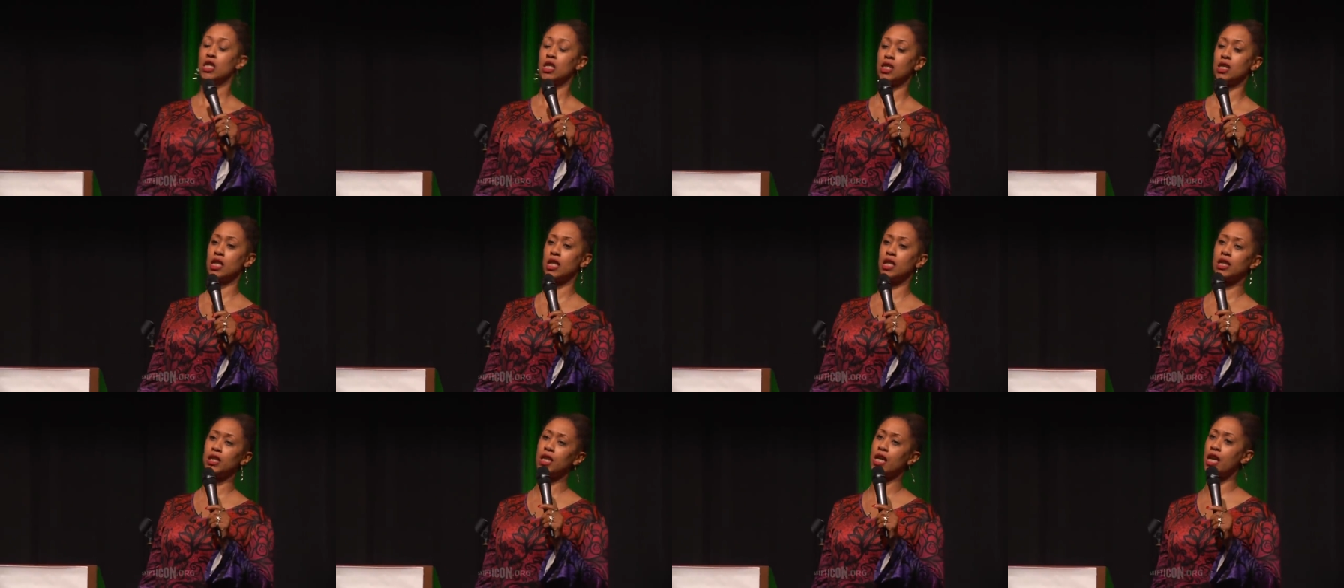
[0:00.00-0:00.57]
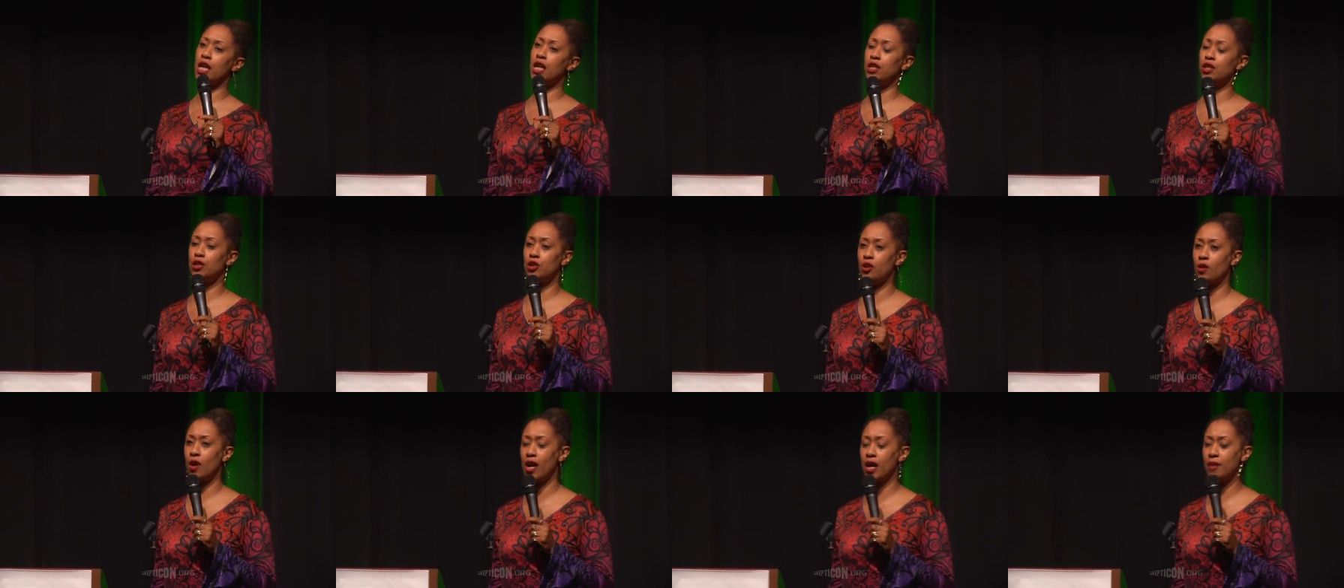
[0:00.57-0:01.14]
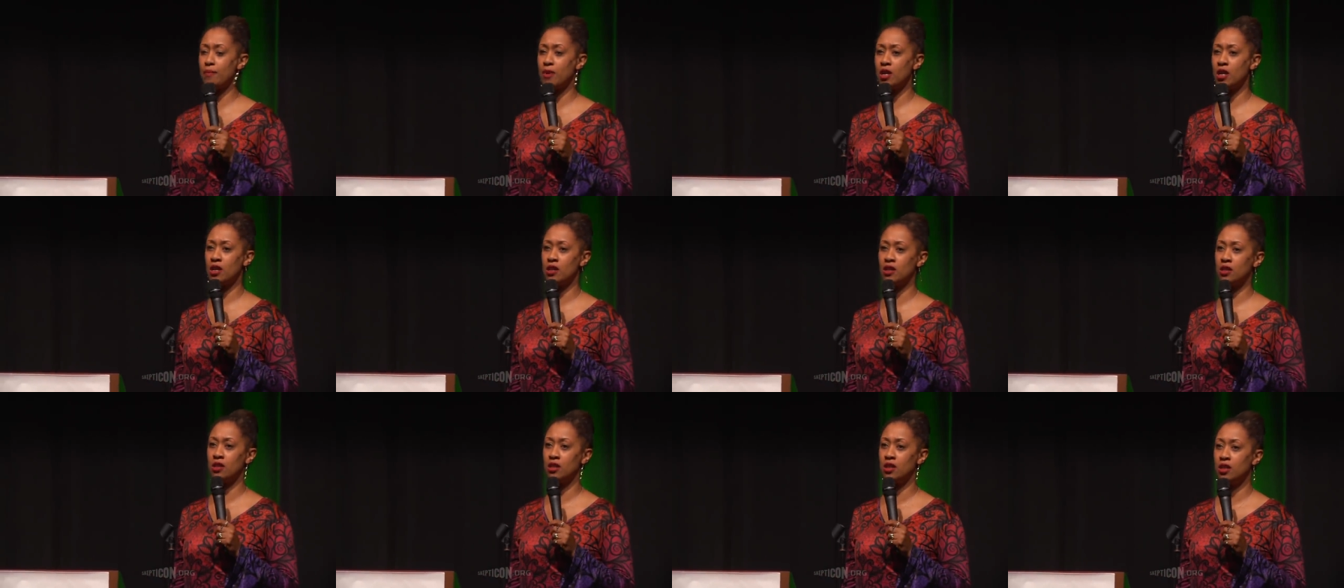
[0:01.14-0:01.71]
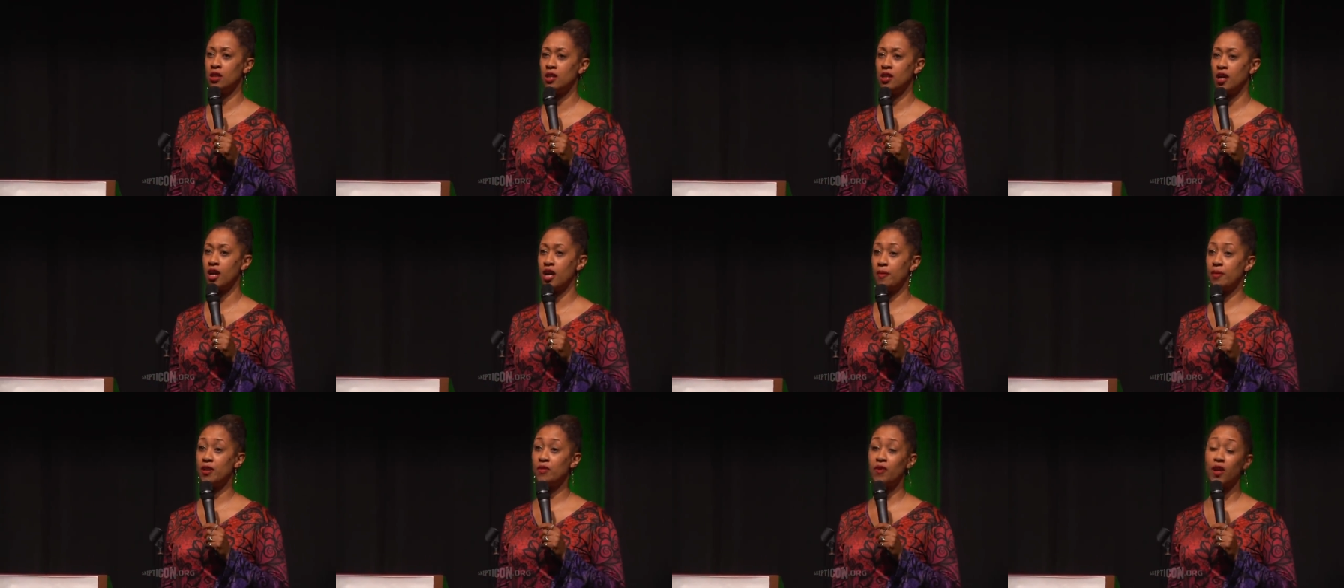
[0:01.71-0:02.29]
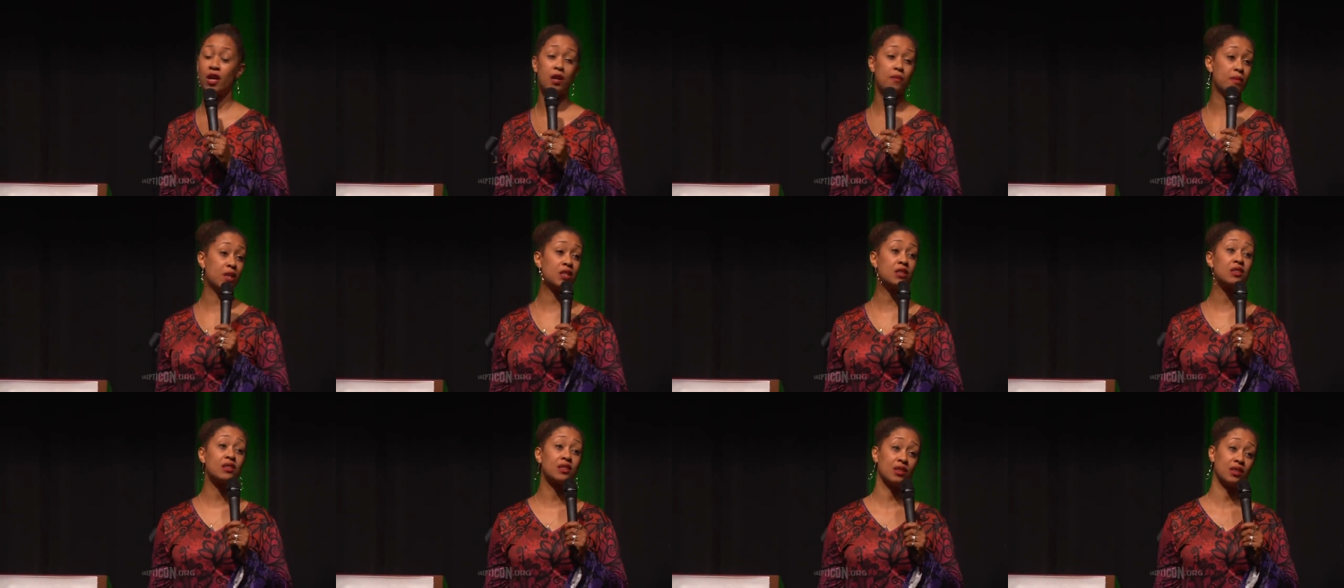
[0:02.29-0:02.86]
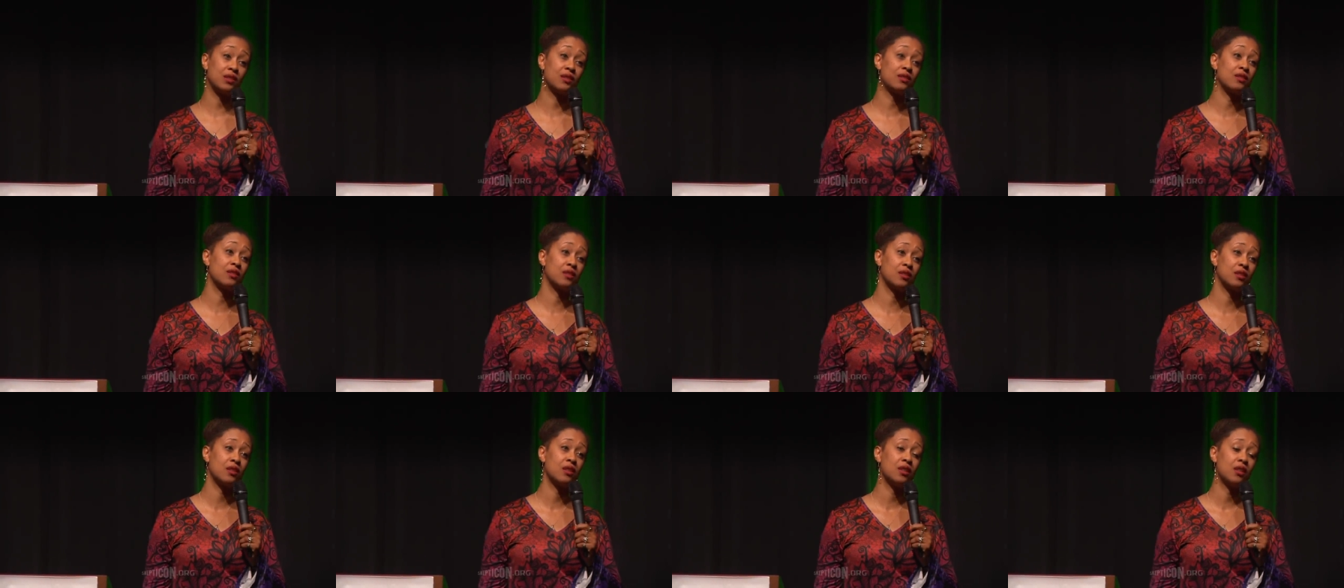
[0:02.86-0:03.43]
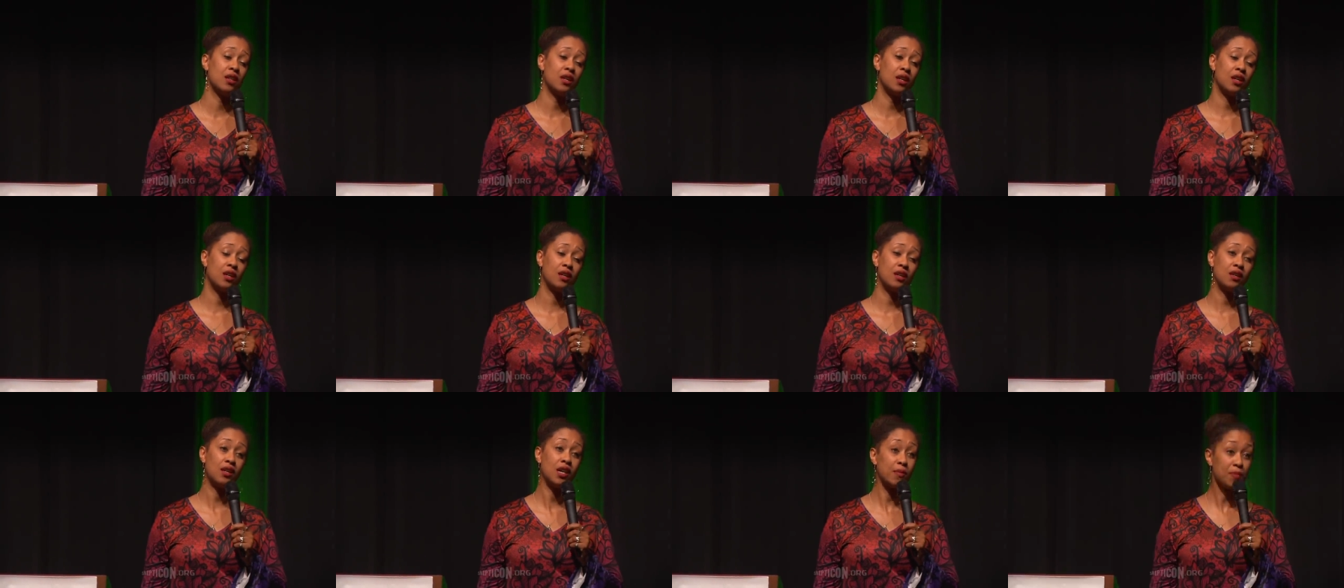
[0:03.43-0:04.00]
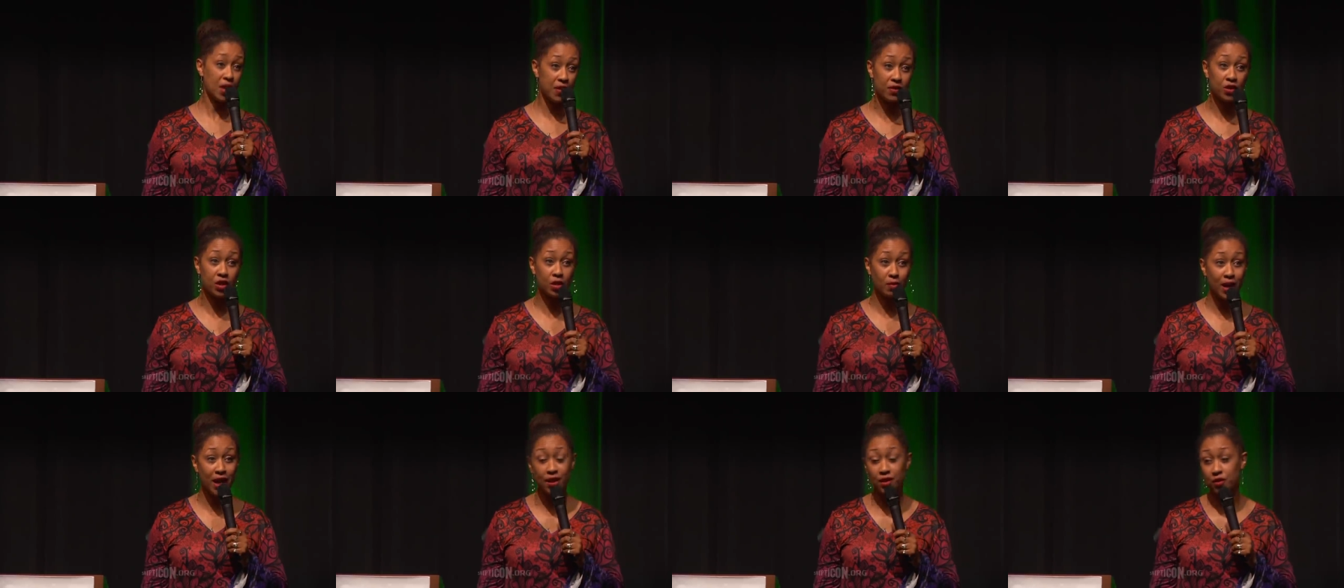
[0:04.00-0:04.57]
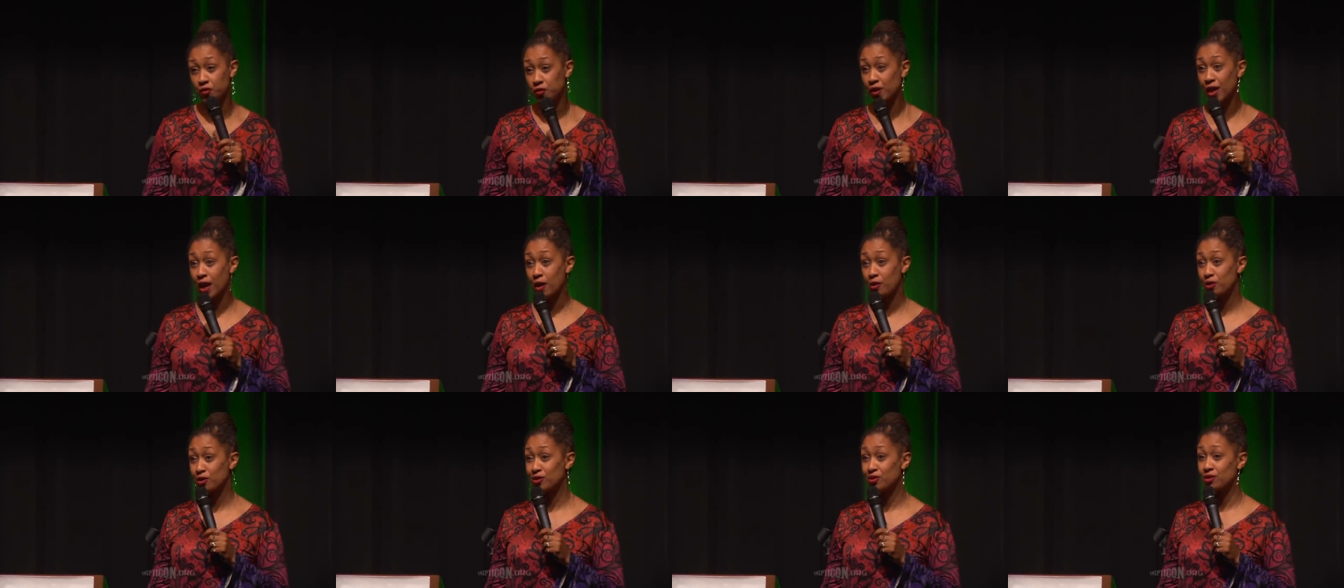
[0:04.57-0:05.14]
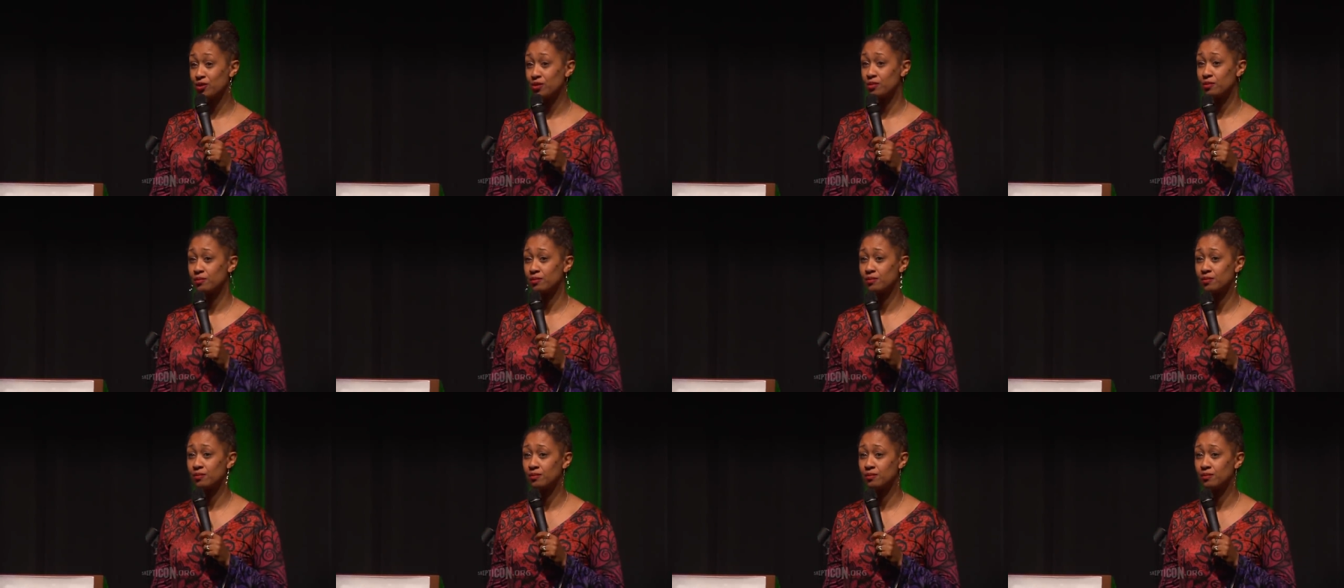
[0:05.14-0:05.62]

He's like, Leighann, you know, I'm a I'm an environmentalist. Uh, I'm never gonna buy you flowers.